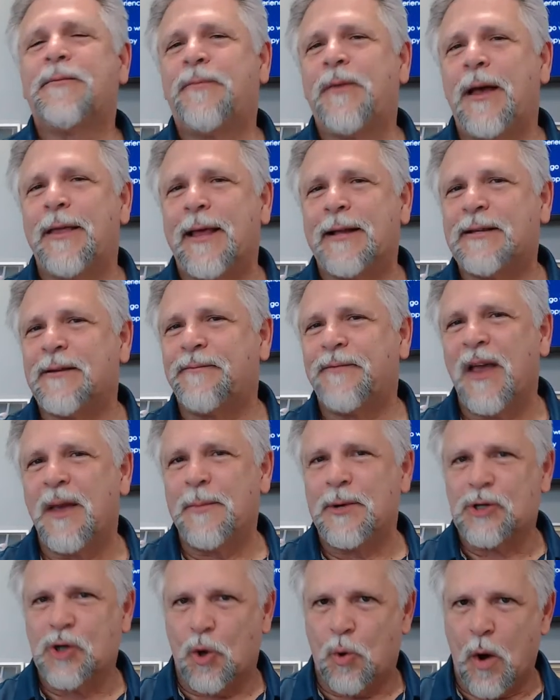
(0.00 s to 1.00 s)
a that's a
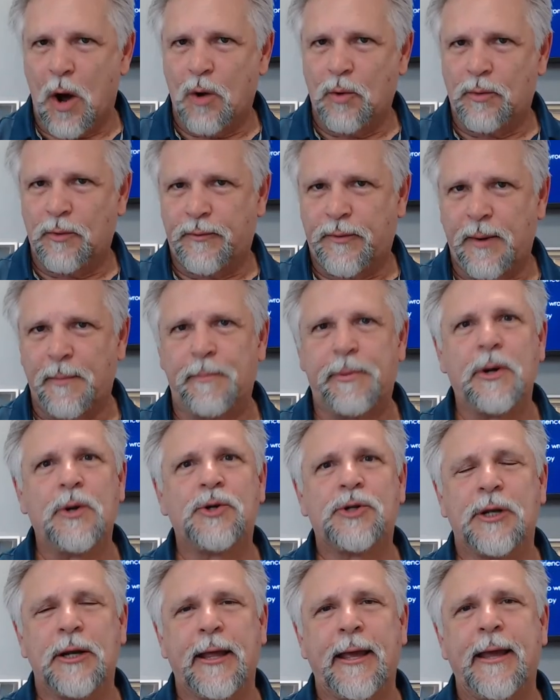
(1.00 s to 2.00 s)
famous quote from
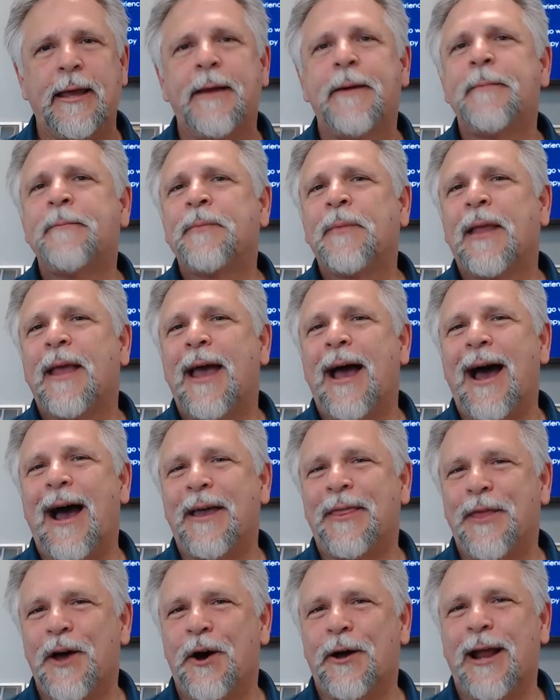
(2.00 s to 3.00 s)
Bruce Lee. I
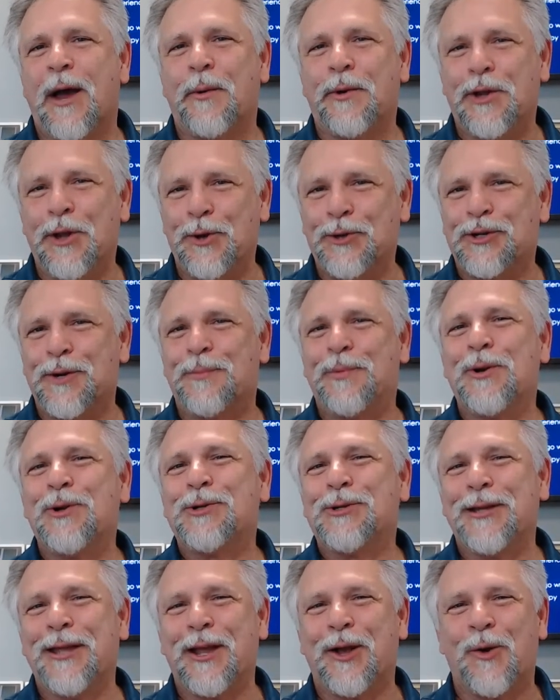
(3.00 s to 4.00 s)
thought I would use a
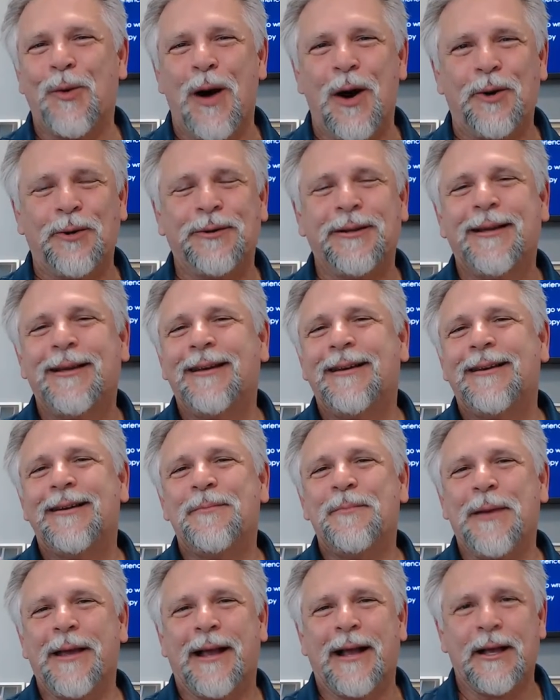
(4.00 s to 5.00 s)
Bruce Lee quote
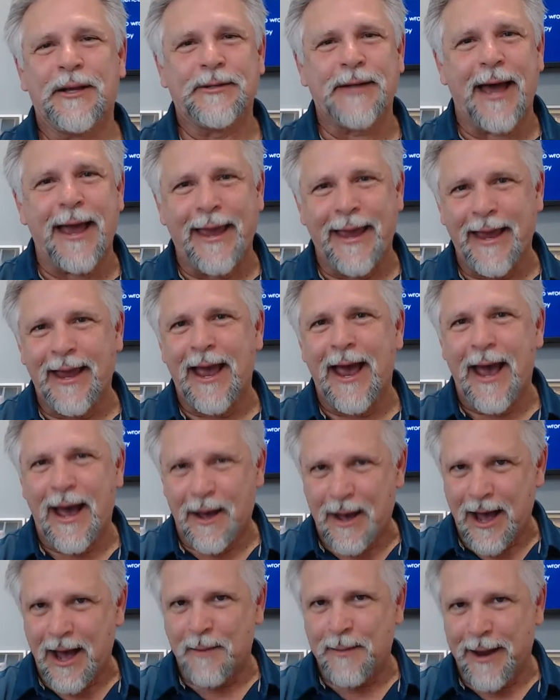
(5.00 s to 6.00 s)
because I
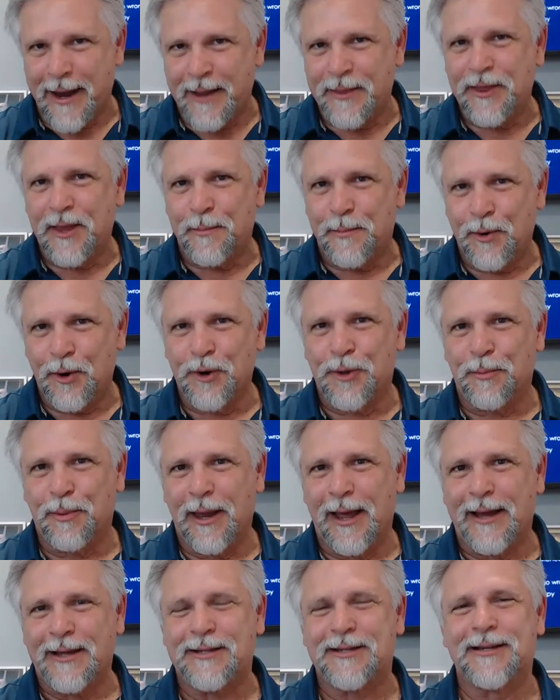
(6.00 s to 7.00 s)
I'm in the
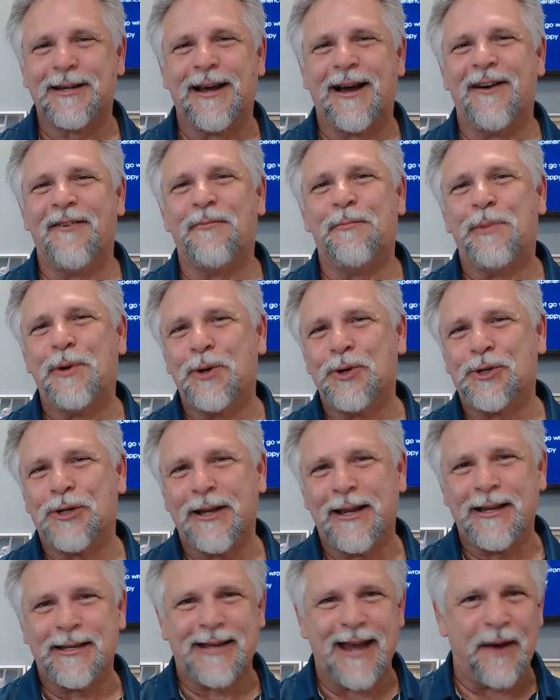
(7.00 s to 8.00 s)
birthplace of Bruce
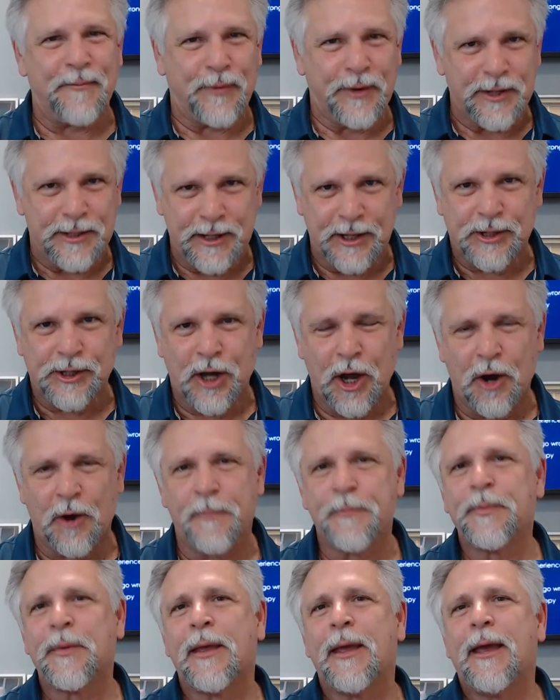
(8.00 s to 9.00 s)
Lee, San
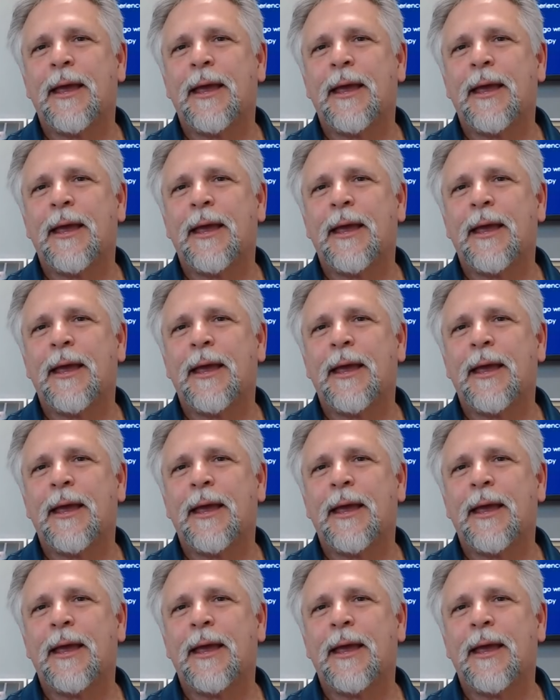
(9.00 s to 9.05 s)
Francisco.